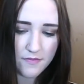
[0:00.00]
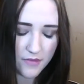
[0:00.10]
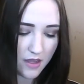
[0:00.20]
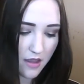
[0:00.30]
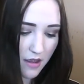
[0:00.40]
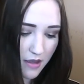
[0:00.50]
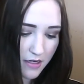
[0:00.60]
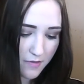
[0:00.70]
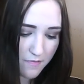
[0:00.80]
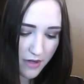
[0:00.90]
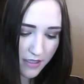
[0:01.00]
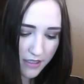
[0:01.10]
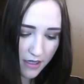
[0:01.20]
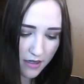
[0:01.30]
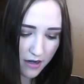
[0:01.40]
and
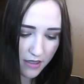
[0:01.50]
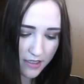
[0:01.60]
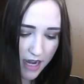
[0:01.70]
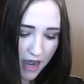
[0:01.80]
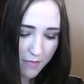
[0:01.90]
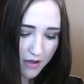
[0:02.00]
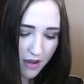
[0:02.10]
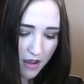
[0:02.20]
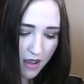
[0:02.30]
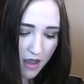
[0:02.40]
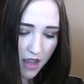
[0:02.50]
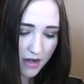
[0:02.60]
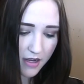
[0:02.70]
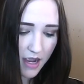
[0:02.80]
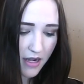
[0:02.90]
mixing it on top. And
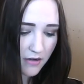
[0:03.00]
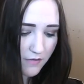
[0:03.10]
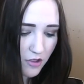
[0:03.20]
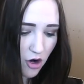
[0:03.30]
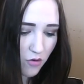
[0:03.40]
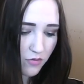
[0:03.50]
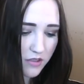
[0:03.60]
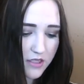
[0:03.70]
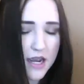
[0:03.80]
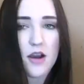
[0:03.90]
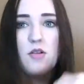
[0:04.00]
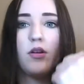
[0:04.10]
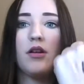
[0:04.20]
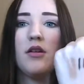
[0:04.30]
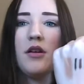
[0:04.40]
it kind of tones
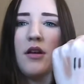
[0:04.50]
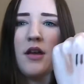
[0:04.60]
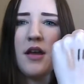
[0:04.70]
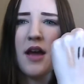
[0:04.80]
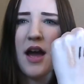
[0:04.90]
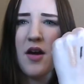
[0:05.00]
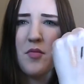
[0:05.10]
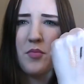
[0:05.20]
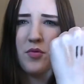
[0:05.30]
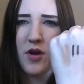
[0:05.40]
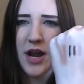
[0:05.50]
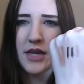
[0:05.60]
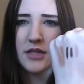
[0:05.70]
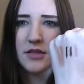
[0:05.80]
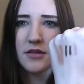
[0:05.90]
down how
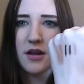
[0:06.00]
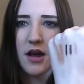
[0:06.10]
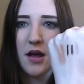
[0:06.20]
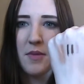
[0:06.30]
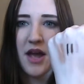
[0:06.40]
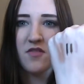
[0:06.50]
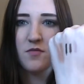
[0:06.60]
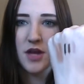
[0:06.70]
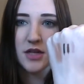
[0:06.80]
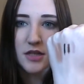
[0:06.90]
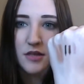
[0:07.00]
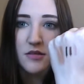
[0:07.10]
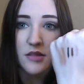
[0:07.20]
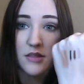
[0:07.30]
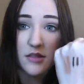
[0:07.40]
bright Half Baked is.
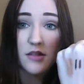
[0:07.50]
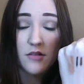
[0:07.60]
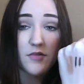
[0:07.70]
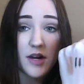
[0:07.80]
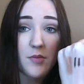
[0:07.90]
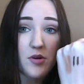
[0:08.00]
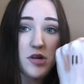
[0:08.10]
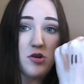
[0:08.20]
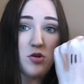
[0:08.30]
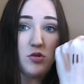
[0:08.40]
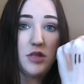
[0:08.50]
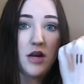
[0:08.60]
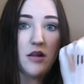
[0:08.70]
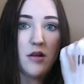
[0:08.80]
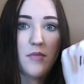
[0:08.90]
It's still a very pretty gold
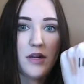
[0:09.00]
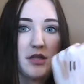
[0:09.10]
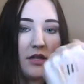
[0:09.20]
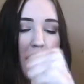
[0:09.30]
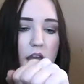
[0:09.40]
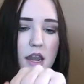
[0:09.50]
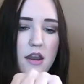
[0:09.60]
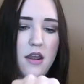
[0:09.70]
color, but it's not,